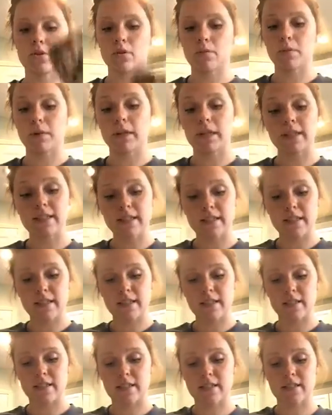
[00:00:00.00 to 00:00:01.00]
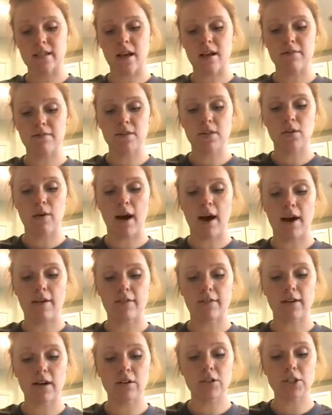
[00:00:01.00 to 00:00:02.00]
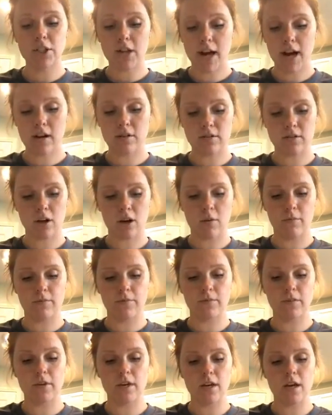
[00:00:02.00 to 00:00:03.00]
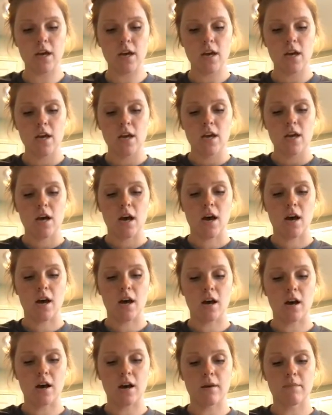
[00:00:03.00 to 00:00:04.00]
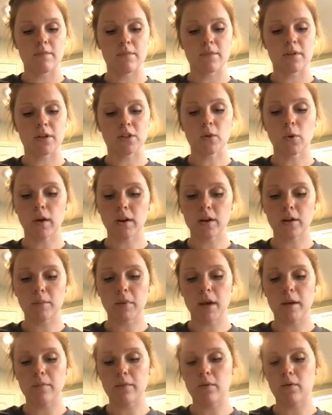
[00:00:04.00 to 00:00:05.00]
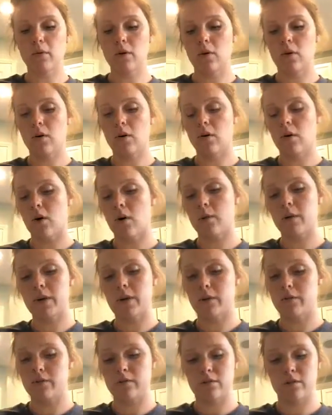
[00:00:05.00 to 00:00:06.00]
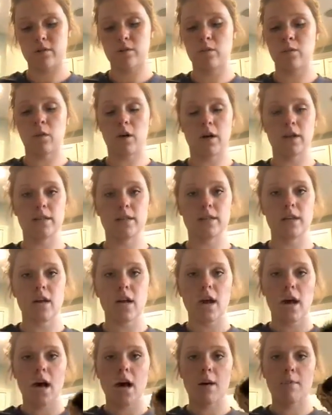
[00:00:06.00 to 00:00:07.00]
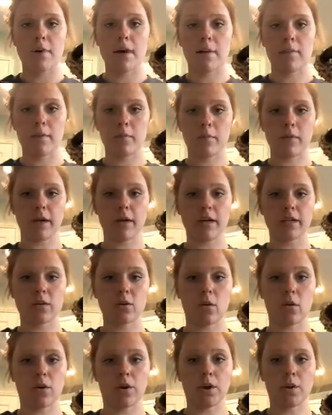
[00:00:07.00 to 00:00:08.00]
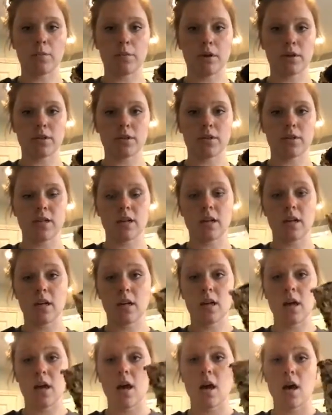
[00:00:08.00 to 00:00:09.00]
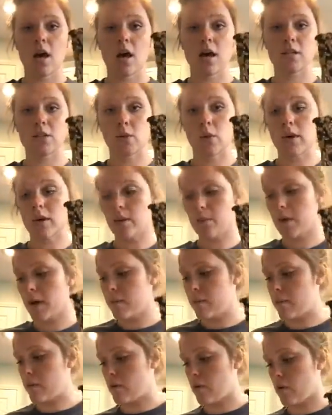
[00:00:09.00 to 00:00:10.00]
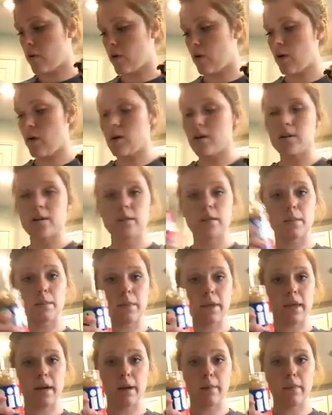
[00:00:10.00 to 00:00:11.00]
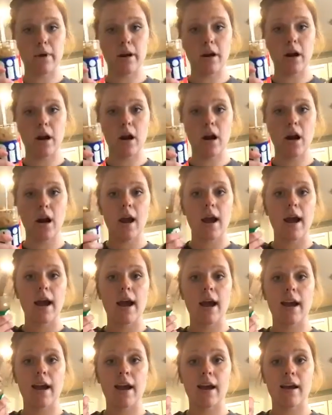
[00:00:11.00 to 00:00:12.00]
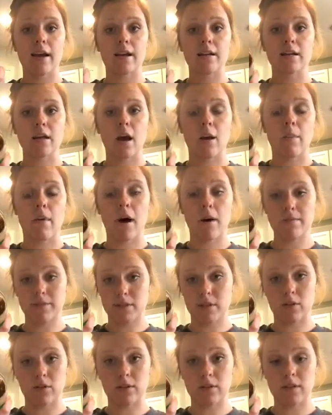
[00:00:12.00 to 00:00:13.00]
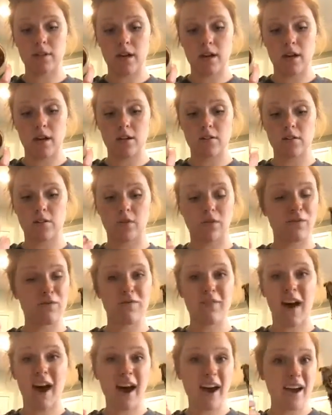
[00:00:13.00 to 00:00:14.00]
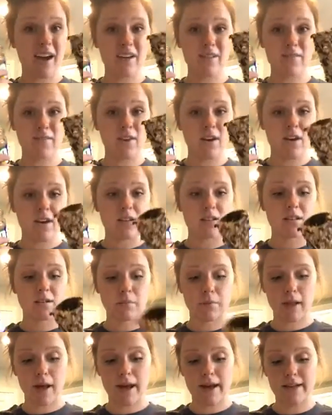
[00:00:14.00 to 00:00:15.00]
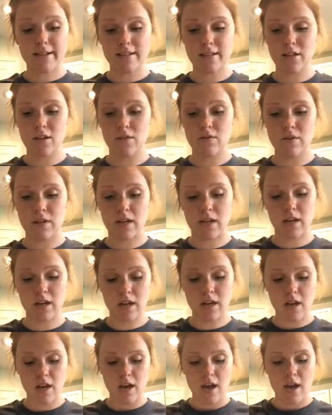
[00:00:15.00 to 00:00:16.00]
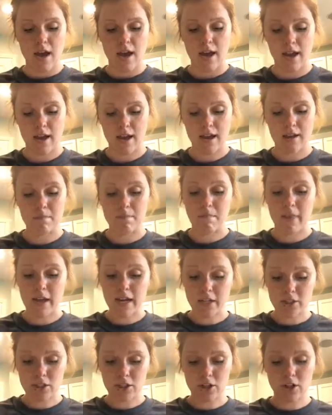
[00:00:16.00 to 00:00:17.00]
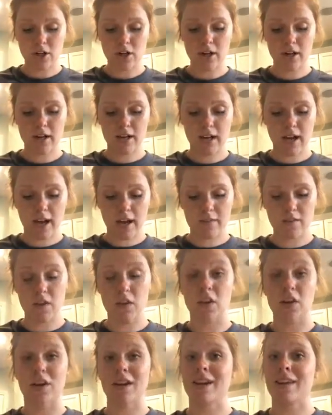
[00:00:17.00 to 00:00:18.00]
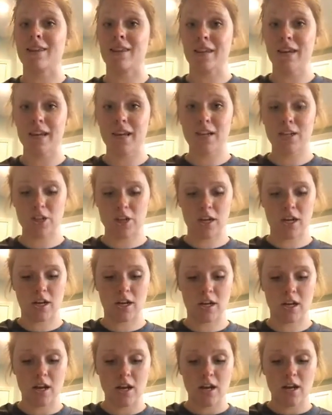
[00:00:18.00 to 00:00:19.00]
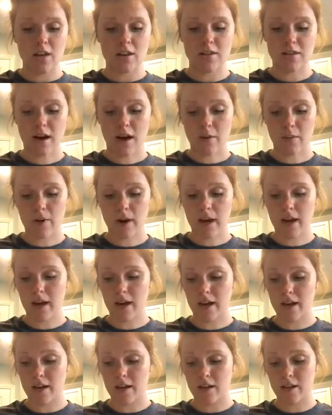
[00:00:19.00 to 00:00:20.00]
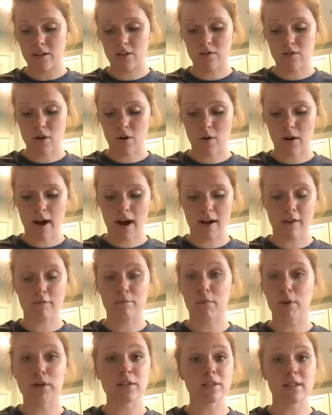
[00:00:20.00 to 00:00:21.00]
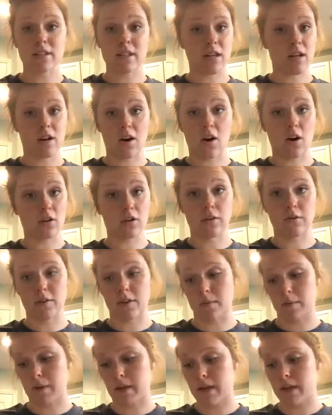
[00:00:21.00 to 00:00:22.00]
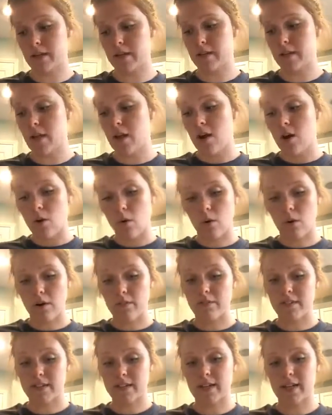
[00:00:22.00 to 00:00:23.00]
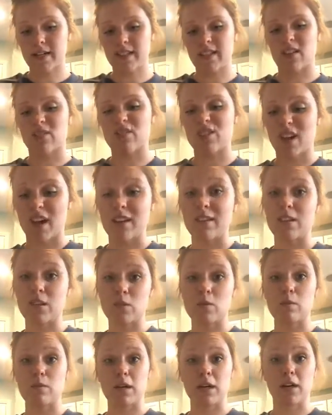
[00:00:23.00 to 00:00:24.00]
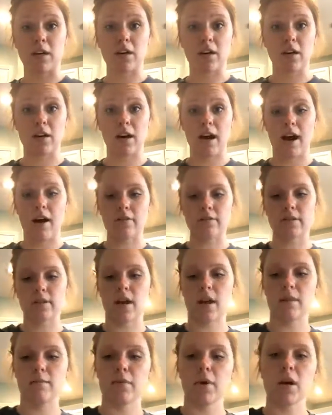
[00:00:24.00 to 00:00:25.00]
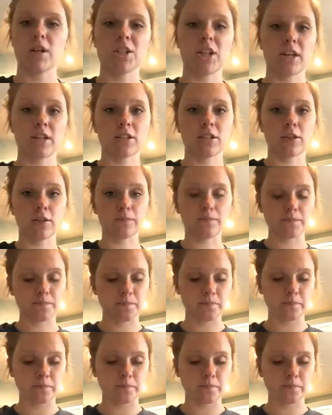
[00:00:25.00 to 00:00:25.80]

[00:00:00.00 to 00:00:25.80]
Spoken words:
super easy. This is stuff that you have around your house, hopefully. A toilet paper roll. All we used was a paper plate to hold our bird seed, a toilet paper roll, some peanut butter, and a popsicle stick. So 5 supplies that you need, and make sure again that you're in the kitchen. That way you don't have bird seed all over the place. Or if it's nice outside, this would be a good outside project too.